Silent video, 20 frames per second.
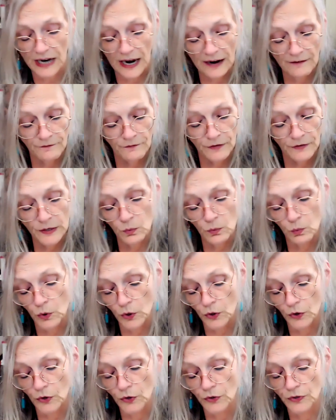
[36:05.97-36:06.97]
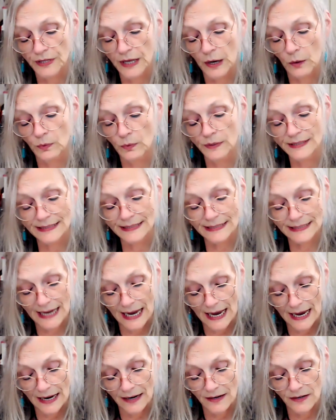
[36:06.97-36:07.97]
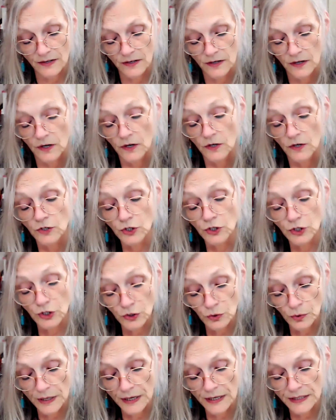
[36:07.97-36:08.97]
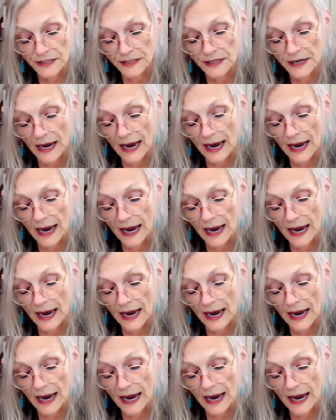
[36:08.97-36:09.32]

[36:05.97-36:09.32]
every word that was said to it,